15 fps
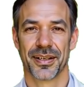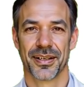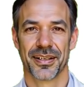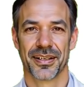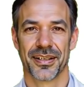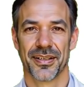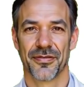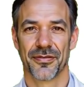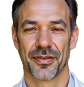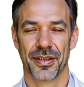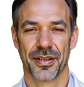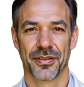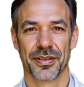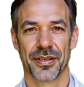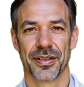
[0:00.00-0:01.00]
Add mint
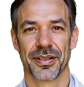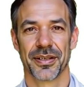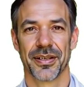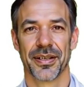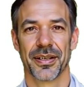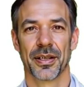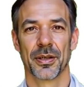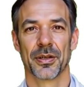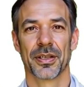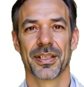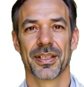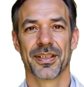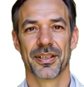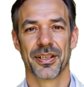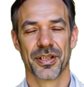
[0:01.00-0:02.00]
or cinnamon for
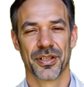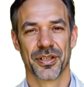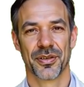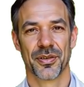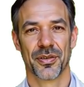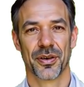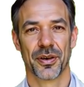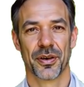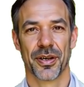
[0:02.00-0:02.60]
extra flavor.